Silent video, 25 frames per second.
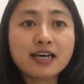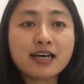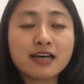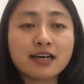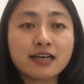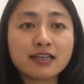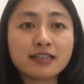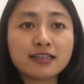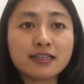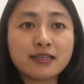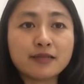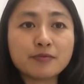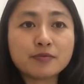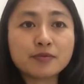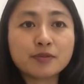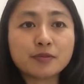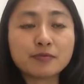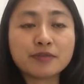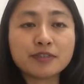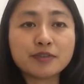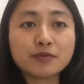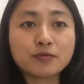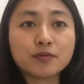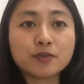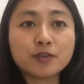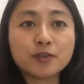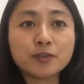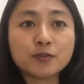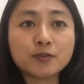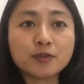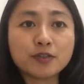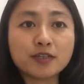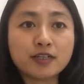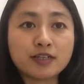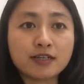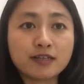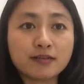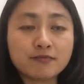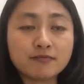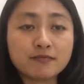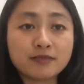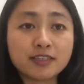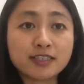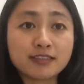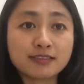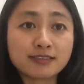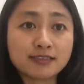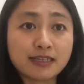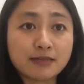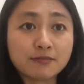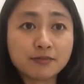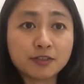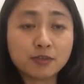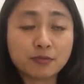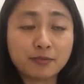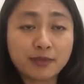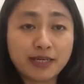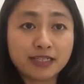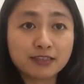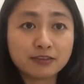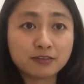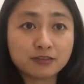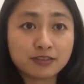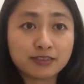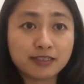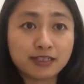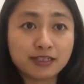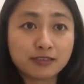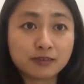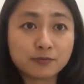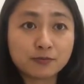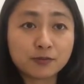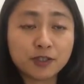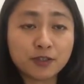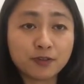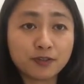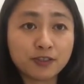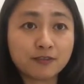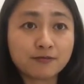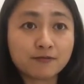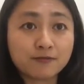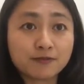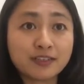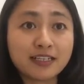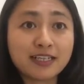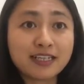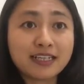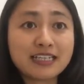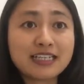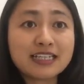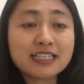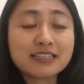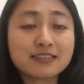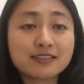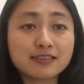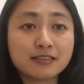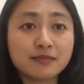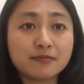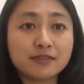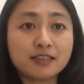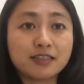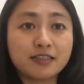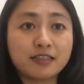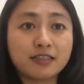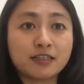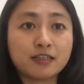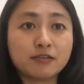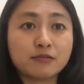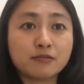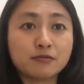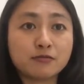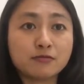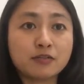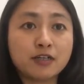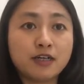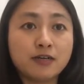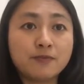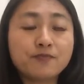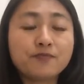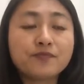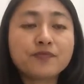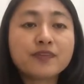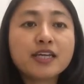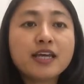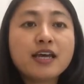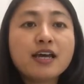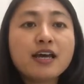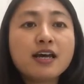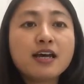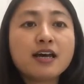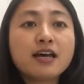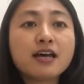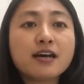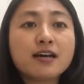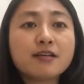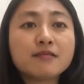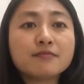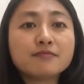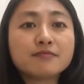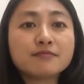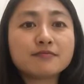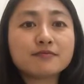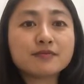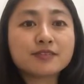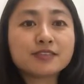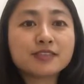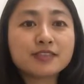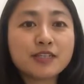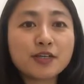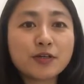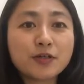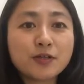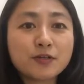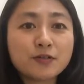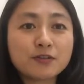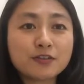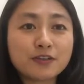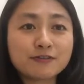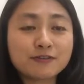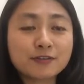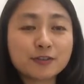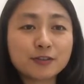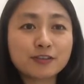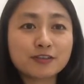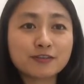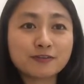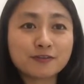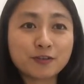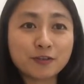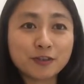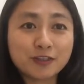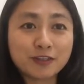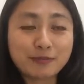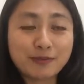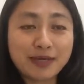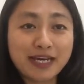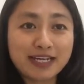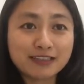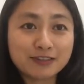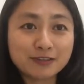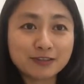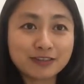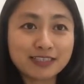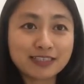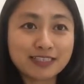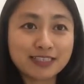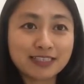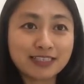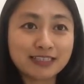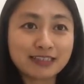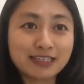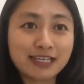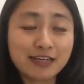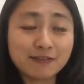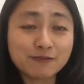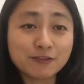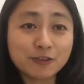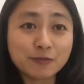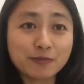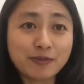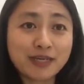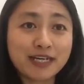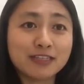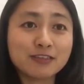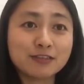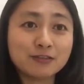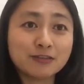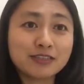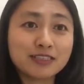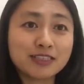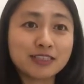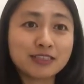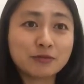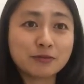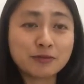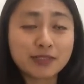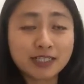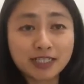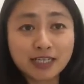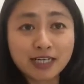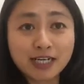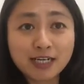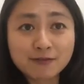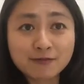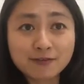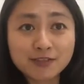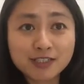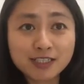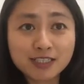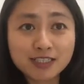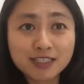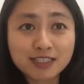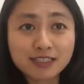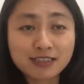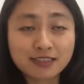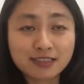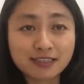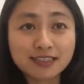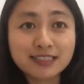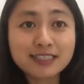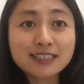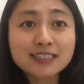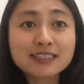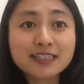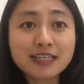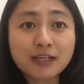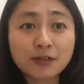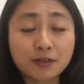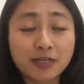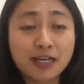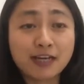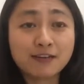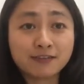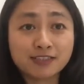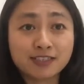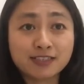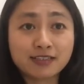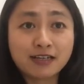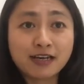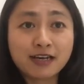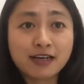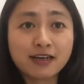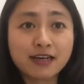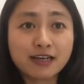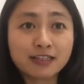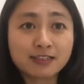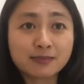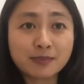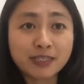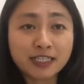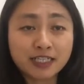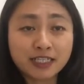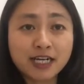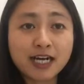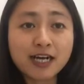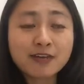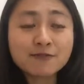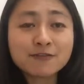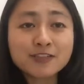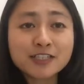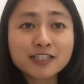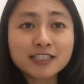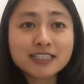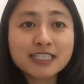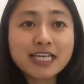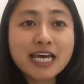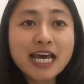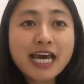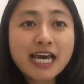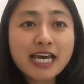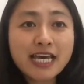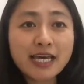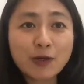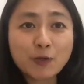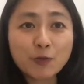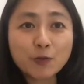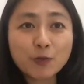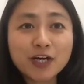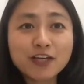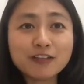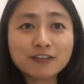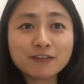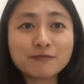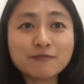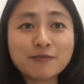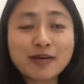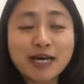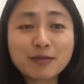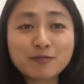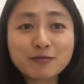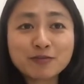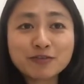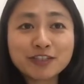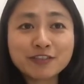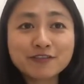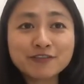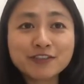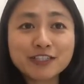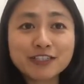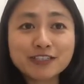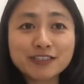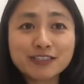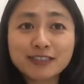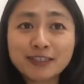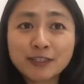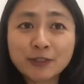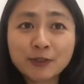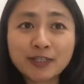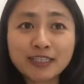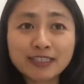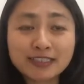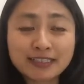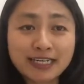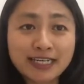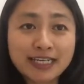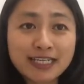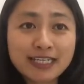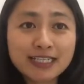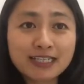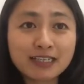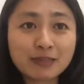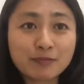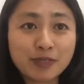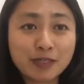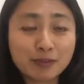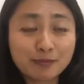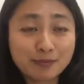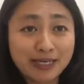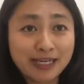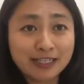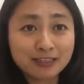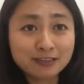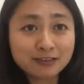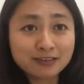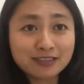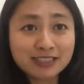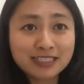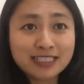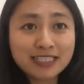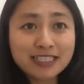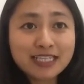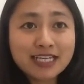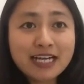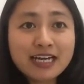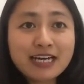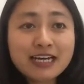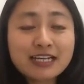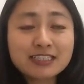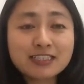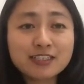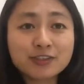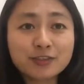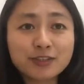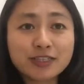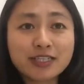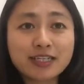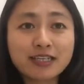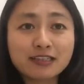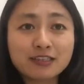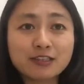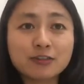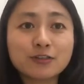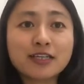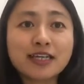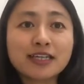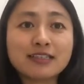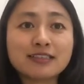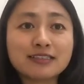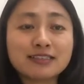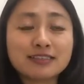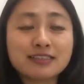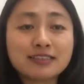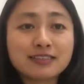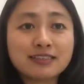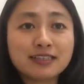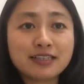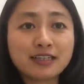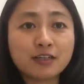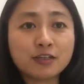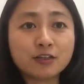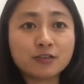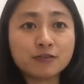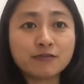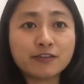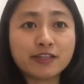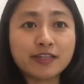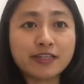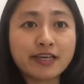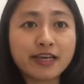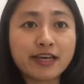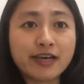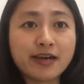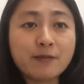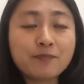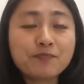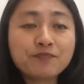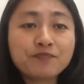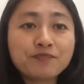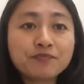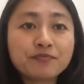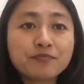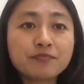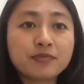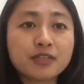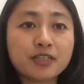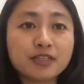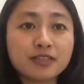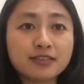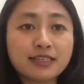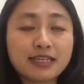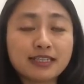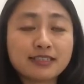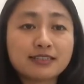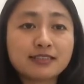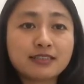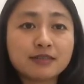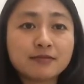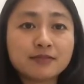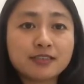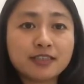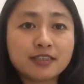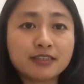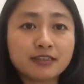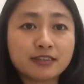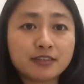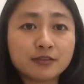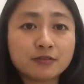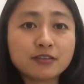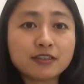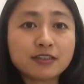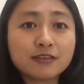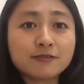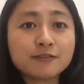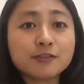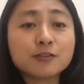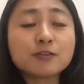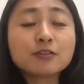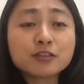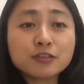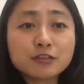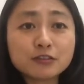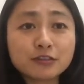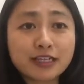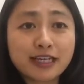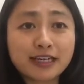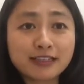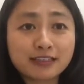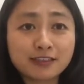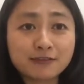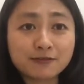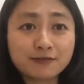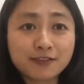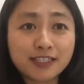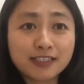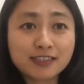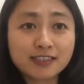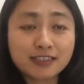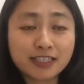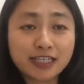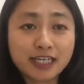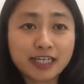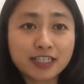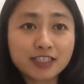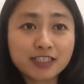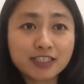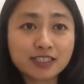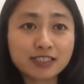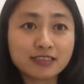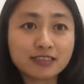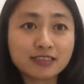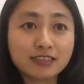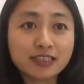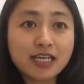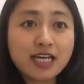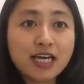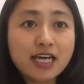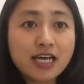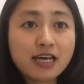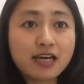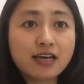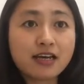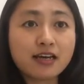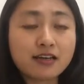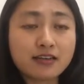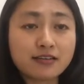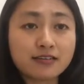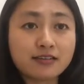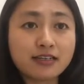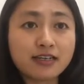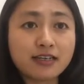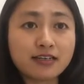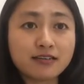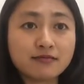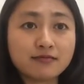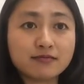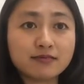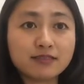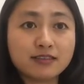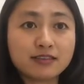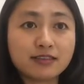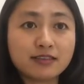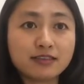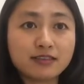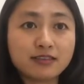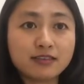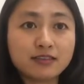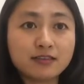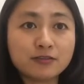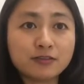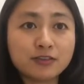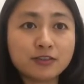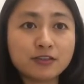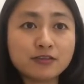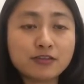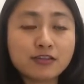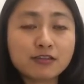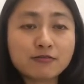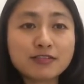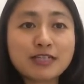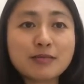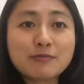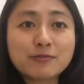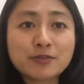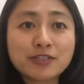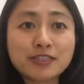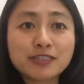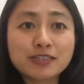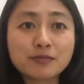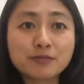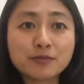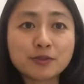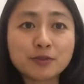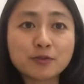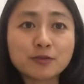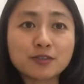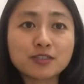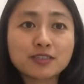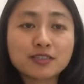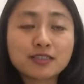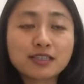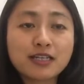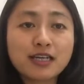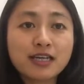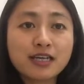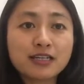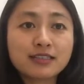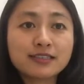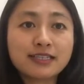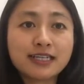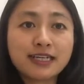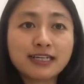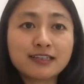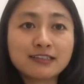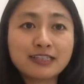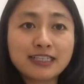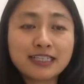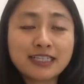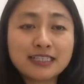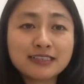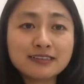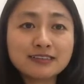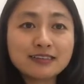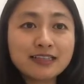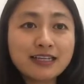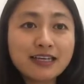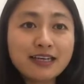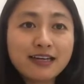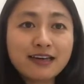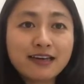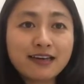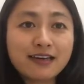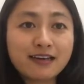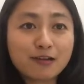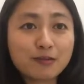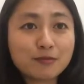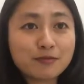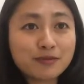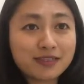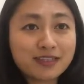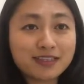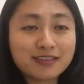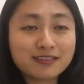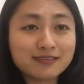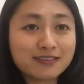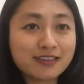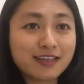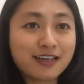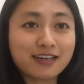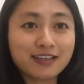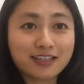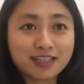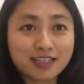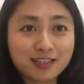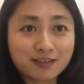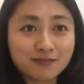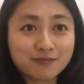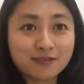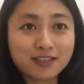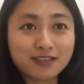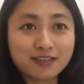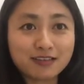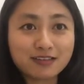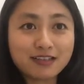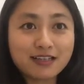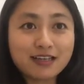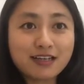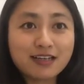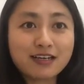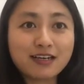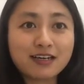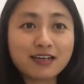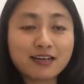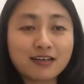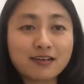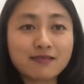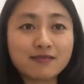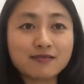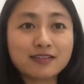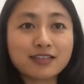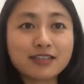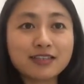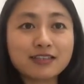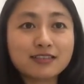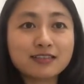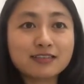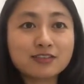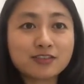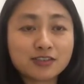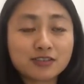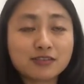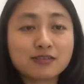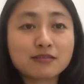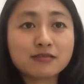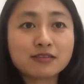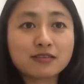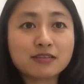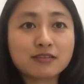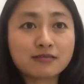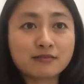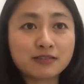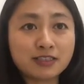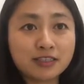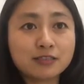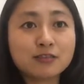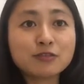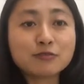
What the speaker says: they probably will exempt your penalty as well if there is something goes wrong. So of course, for the level penalty, we covered, the detail has been covered in one of my previous Q&A about penalty, so you can look at the detail over there. But that's something, if you do get investigation, then 3 principles: telling, helping, and giving. These just need to